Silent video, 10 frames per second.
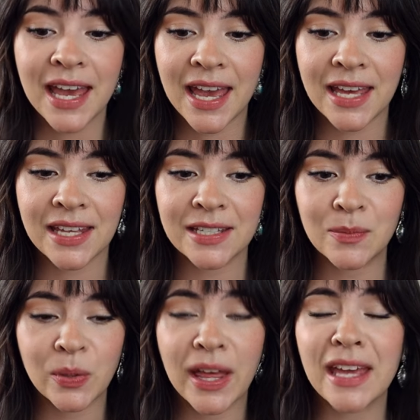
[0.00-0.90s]
and
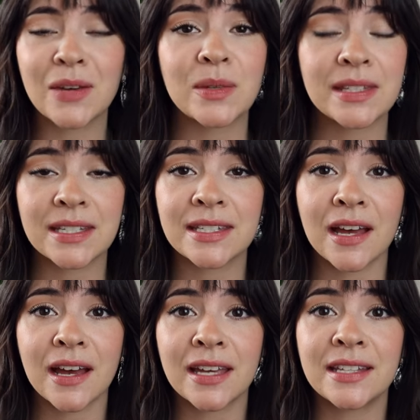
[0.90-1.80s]
playing with
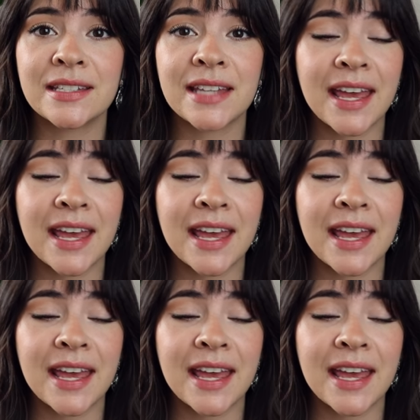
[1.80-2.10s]
designs.